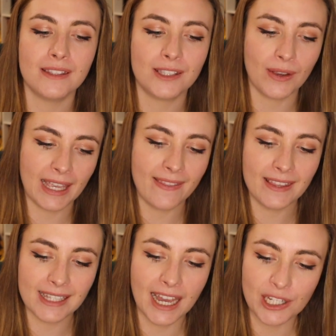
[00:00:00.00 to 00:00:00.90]
So again,
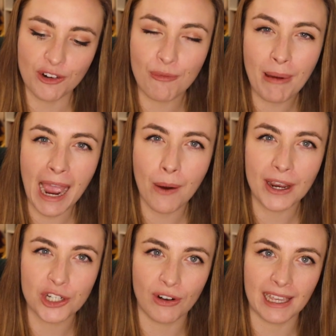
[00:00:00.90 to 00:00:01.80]
this idea of
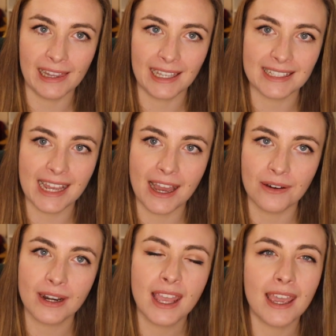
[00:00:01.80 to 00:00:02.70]
power trickling
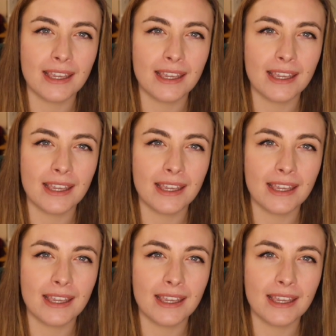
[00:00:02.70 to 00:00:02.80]
down,